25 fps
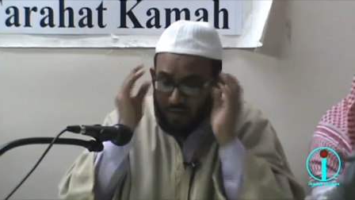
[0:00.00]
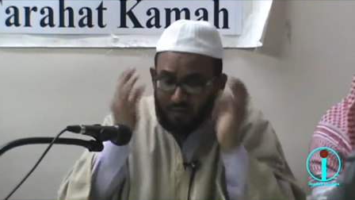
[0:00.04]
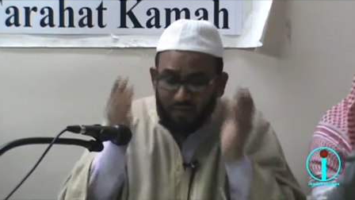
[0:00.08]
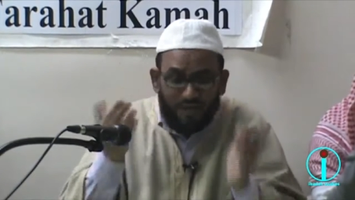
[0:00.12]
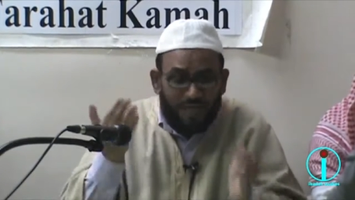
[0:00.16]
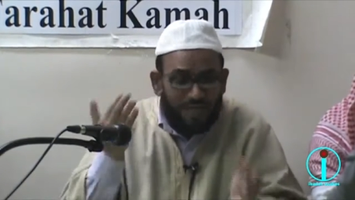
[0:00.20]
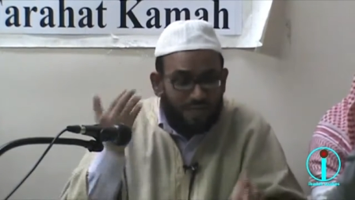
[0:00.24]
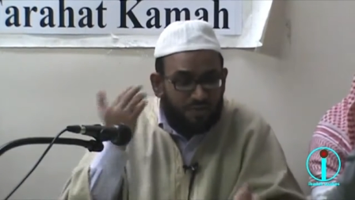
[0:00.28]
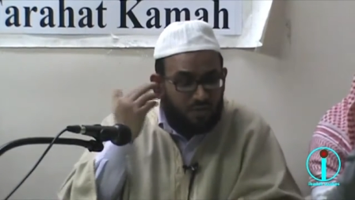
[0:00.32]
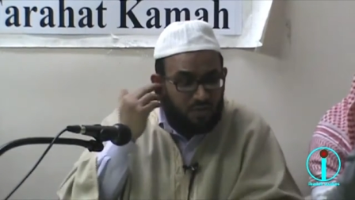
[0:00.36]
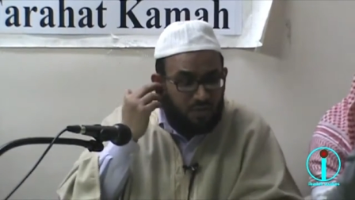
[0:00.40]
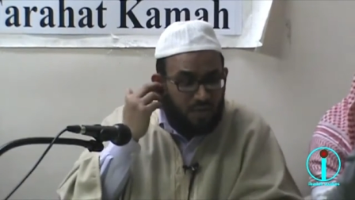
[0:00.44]

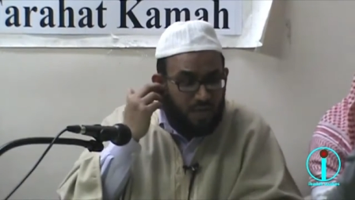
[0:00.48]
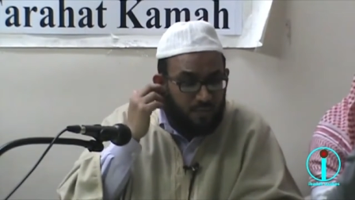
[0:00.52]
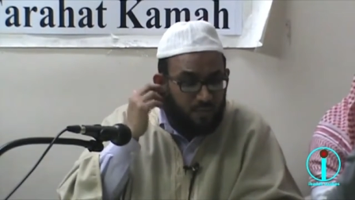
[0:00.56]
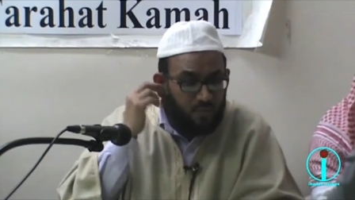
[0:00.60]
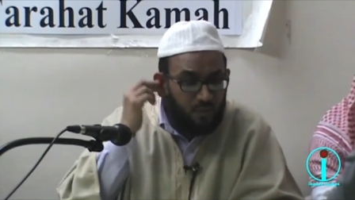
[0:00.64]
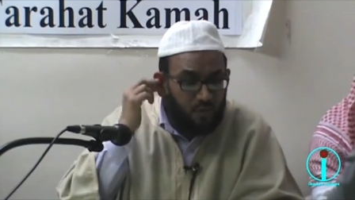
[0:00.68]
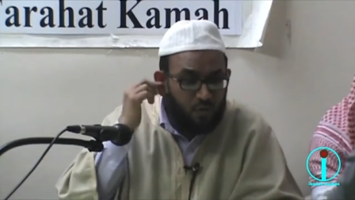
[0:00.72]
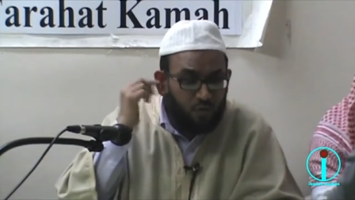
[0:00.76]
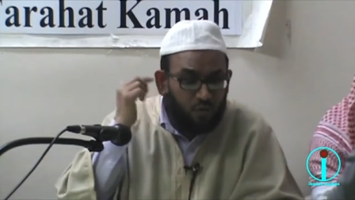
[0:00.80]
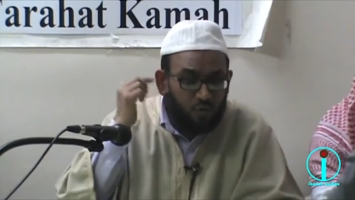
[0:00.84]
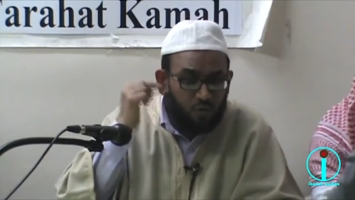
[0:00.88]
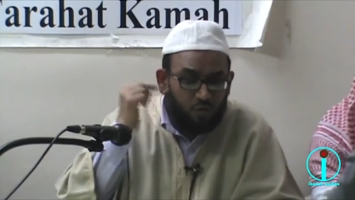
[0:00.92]
That time
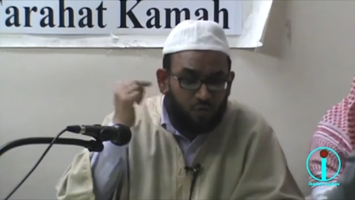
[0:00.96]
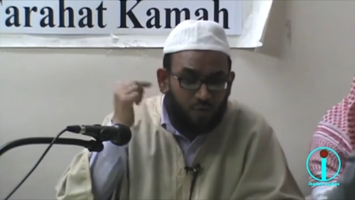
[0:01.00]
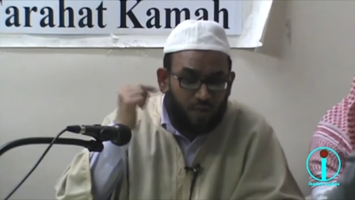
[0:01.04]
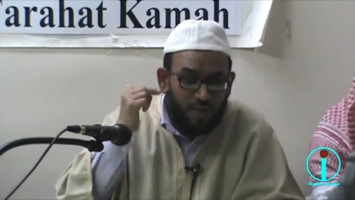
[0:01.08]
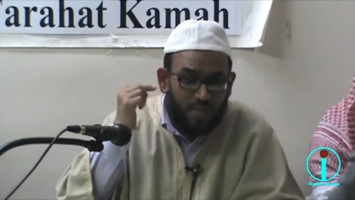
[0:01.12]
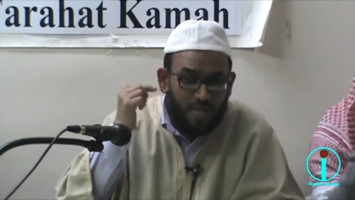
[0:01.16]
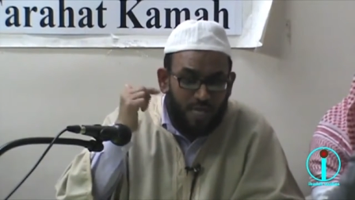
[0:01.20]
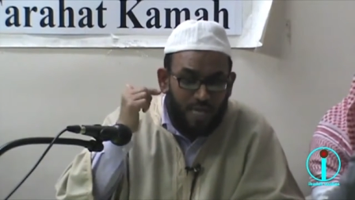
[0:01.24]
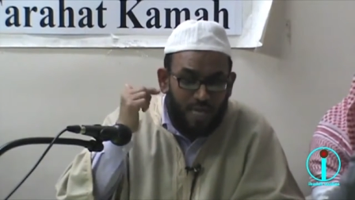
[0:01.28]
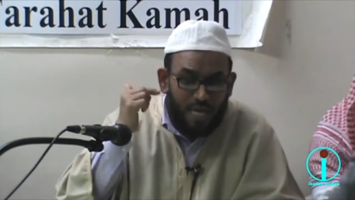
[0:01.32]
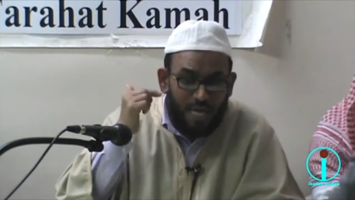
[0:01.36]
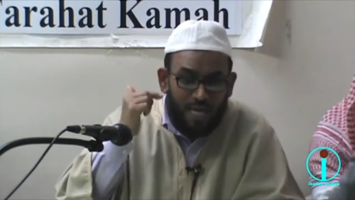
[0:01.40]
you go to
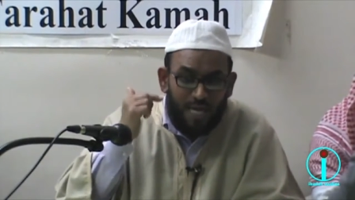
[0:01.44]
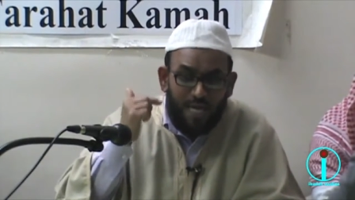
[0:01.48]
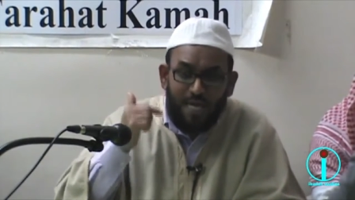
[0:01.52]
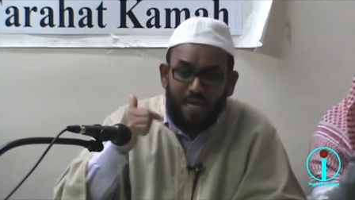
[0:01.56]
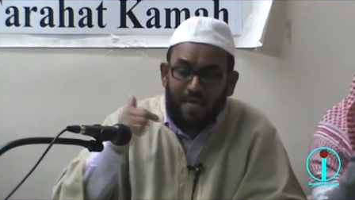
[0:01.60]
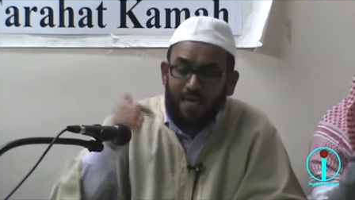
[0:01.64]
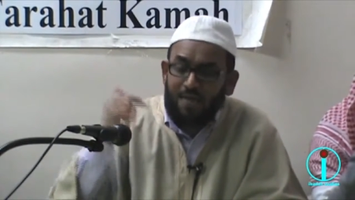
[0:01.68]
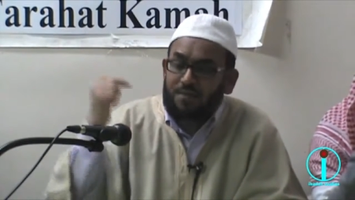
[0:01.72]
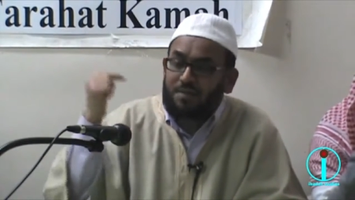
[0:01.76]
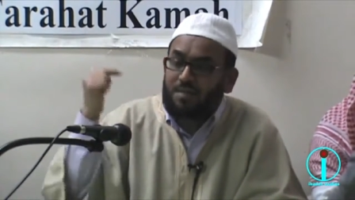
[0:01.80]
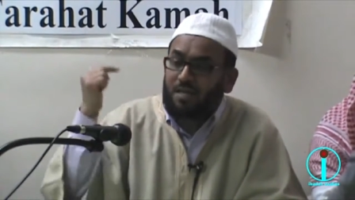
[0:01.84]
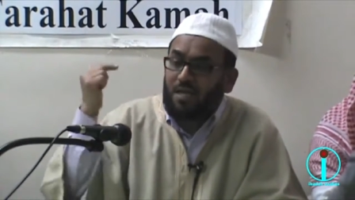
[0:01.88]
the
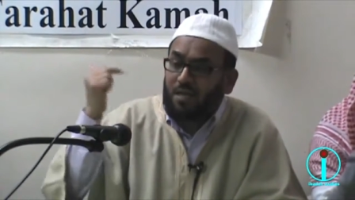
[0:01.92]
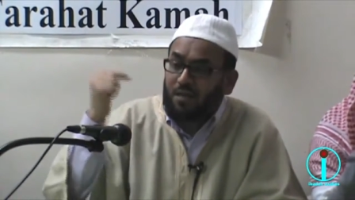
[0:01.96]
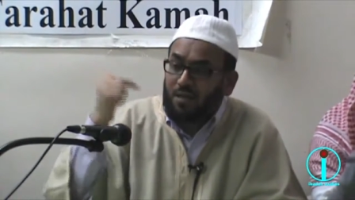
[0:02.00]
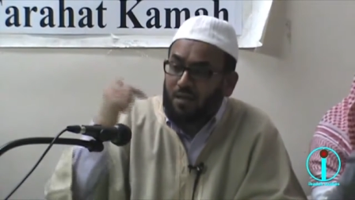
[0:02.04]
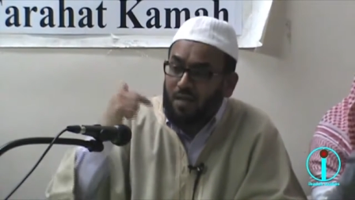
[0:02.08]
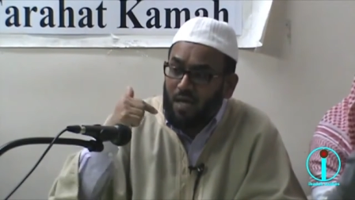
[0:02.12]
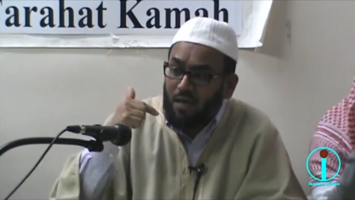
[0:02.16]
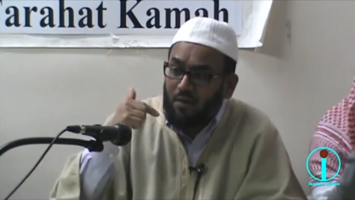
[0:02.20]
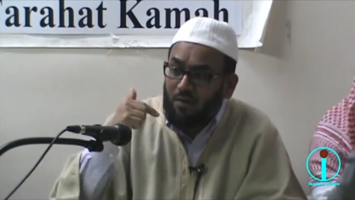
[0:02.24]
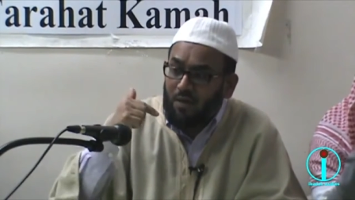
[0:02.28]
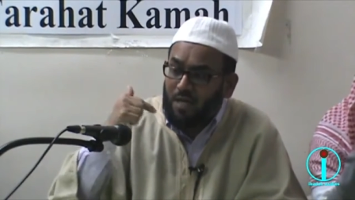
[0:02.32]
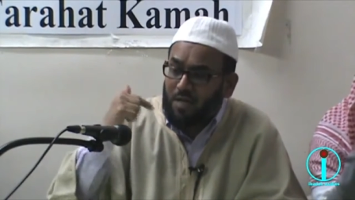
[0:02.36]
air and say,
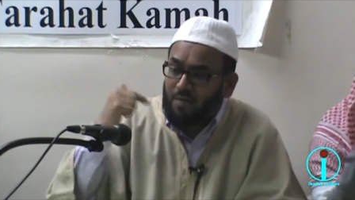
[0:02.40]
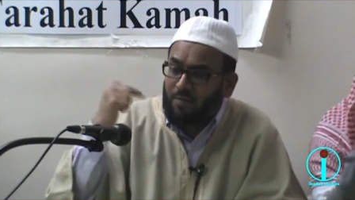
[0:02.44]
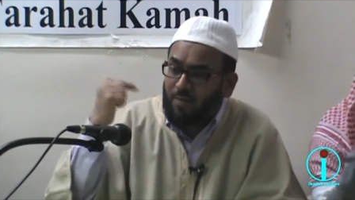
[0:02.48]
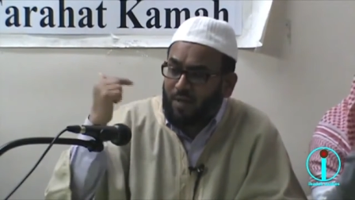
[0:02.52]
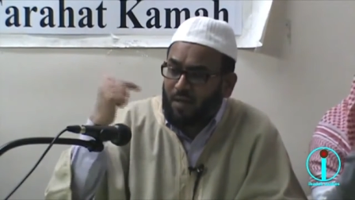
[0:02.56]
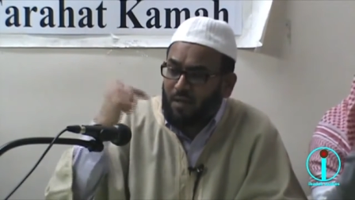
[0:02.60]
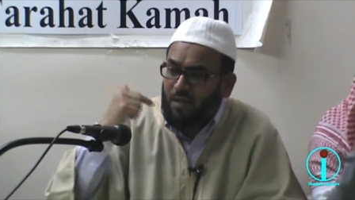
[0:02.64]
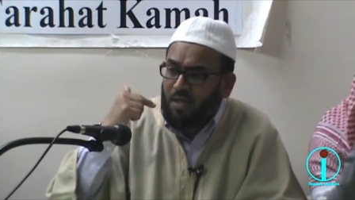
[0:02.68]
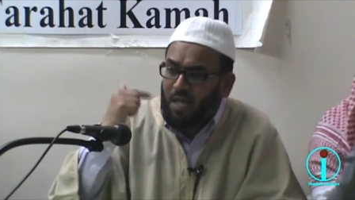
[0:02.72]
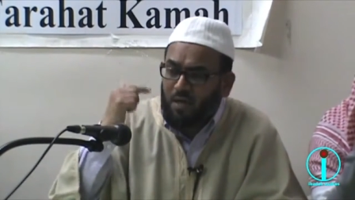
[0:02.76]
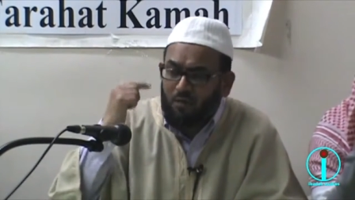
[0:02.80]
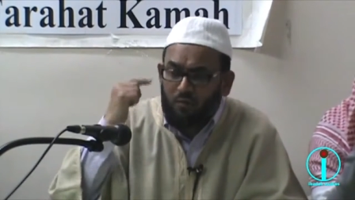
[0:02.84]
Allahu
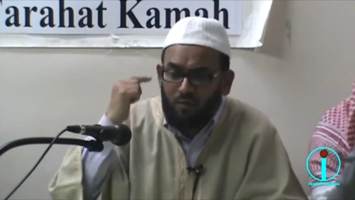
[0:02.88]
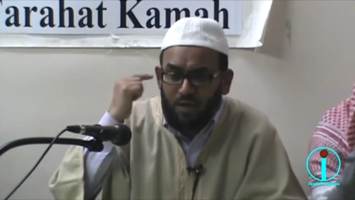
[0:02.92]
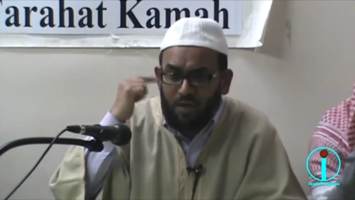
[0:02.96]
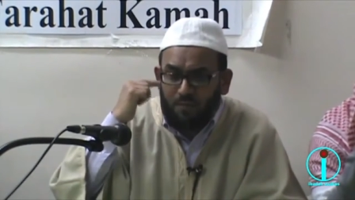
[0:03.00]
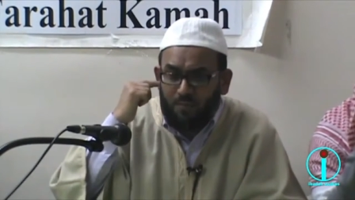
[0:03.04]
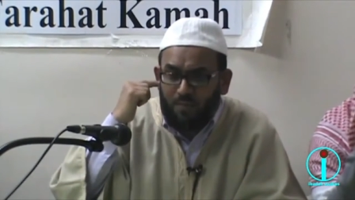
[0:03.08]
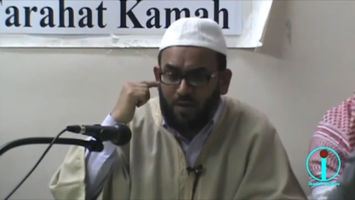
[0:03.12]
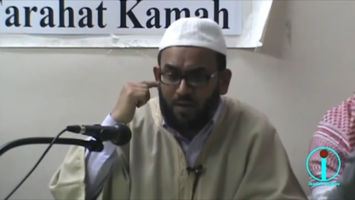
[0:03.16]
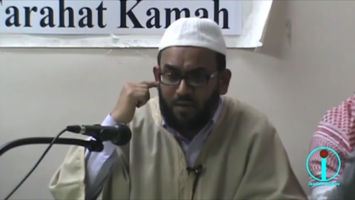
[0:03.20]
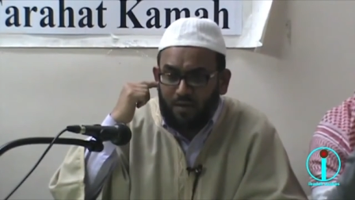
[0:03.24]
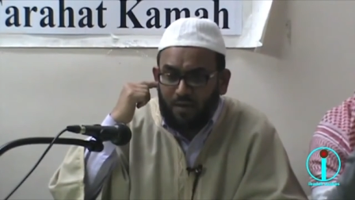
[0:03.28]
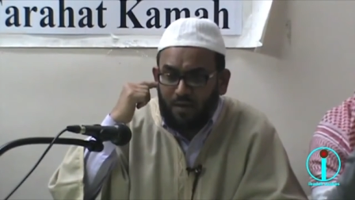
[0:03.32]
Akbar, Allahu
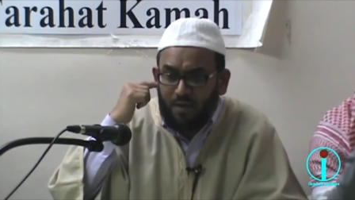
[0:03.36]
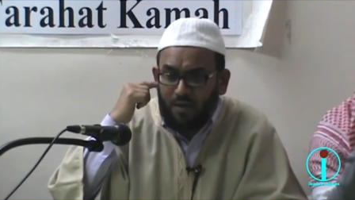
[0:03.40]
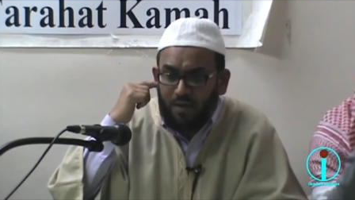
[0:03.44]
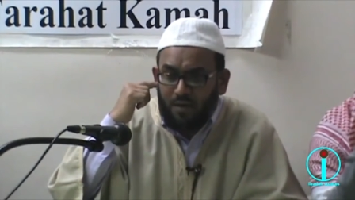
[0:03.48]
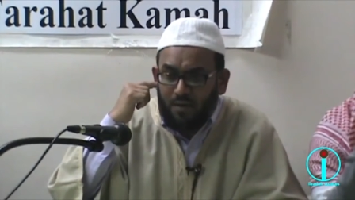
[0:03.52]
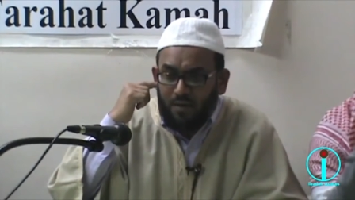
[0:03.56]
Akbar.